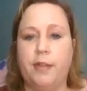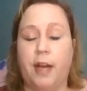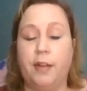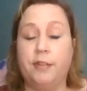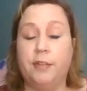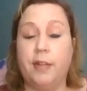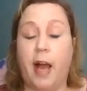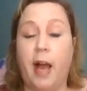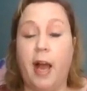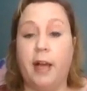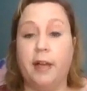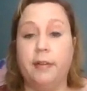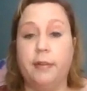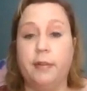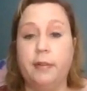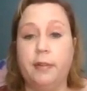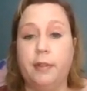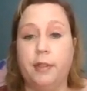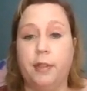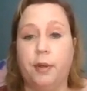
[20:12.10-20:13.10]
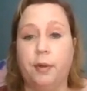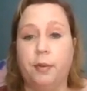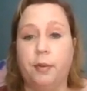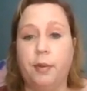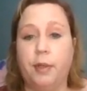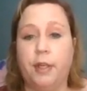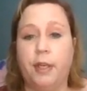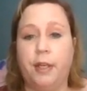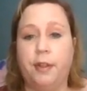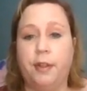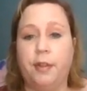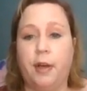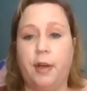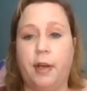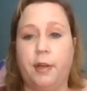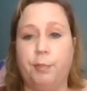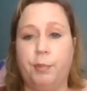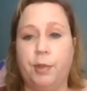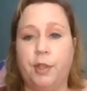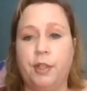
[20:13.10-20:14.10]
sad, And I'm
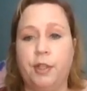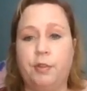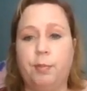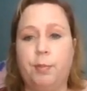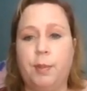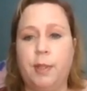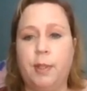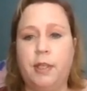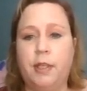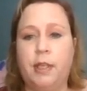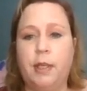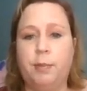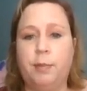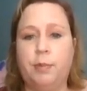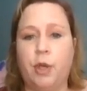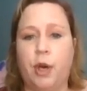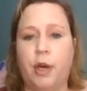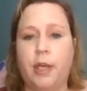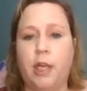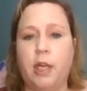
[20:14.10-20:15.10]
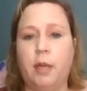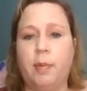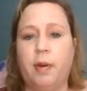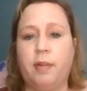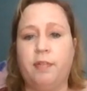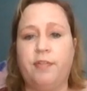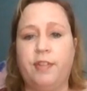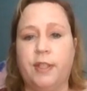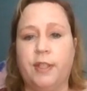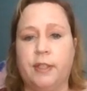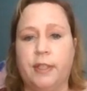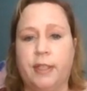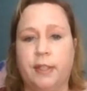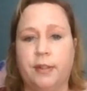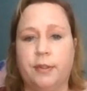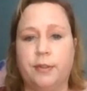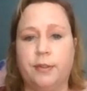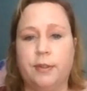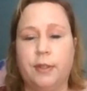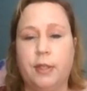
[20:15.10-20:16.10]
going to keep talking about
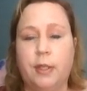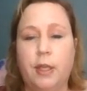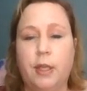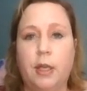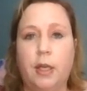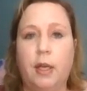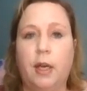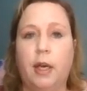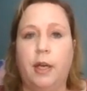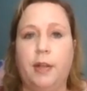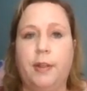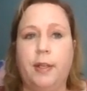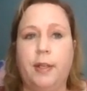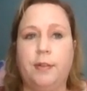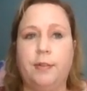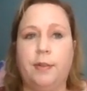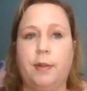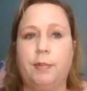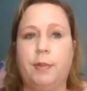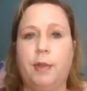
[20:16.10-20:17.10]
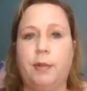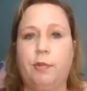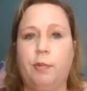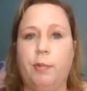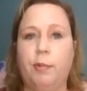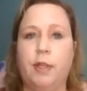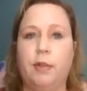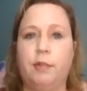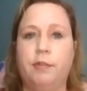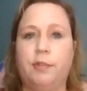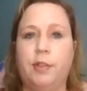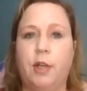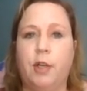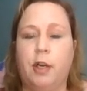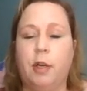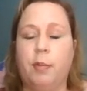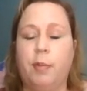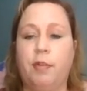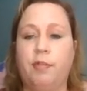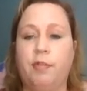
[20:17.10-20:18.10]
feelings. I think sometimes we don't
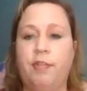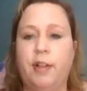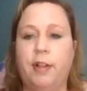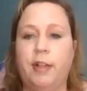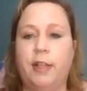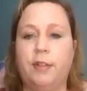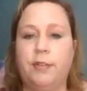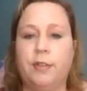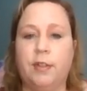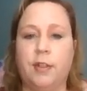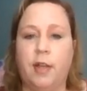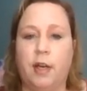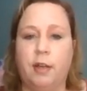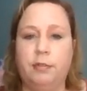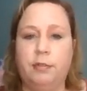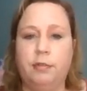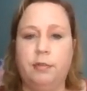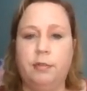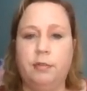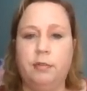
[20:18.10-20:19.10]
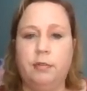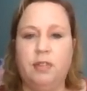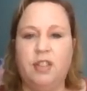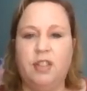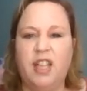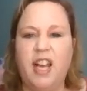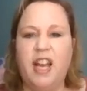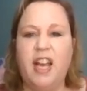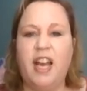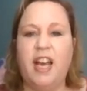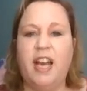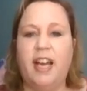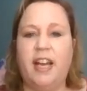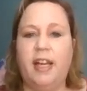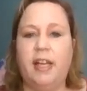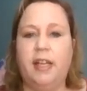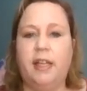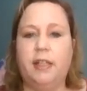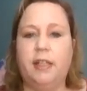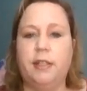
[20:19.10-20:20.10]
talk about feelings enough.
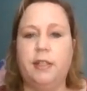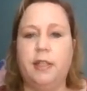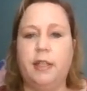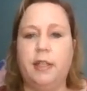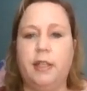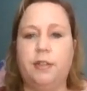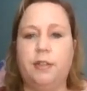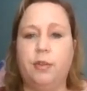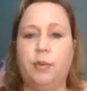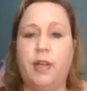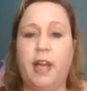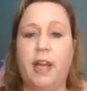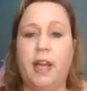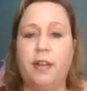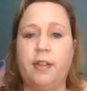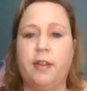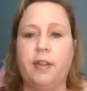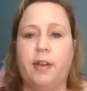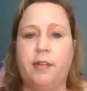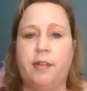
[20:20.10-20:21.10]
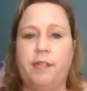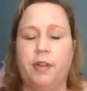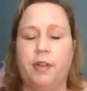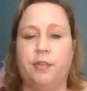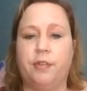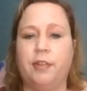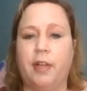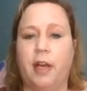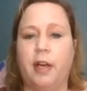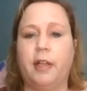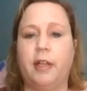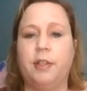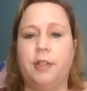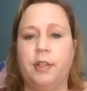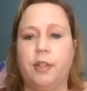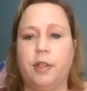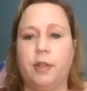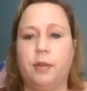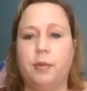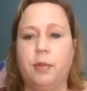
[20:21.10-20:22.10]
And it's okay that feels sad,
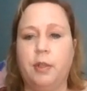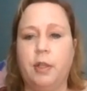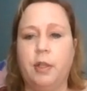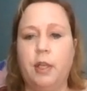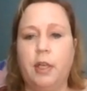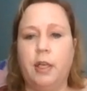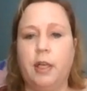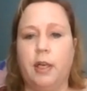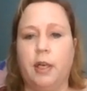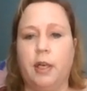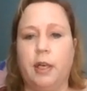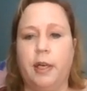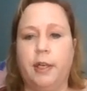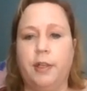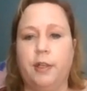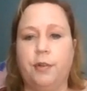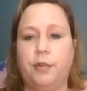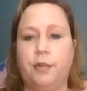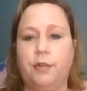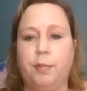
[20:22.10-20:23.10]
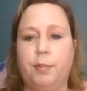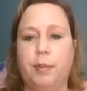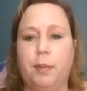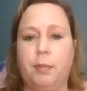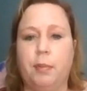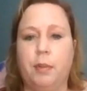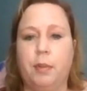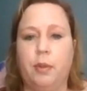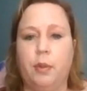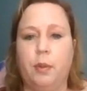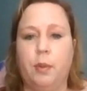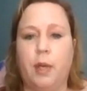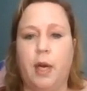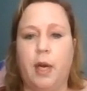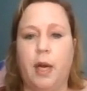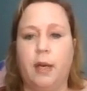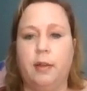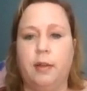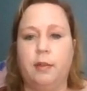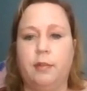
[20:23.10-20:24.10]
I know some people who
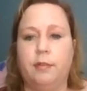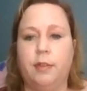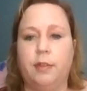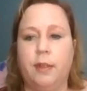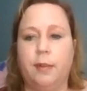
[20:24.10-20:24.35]
have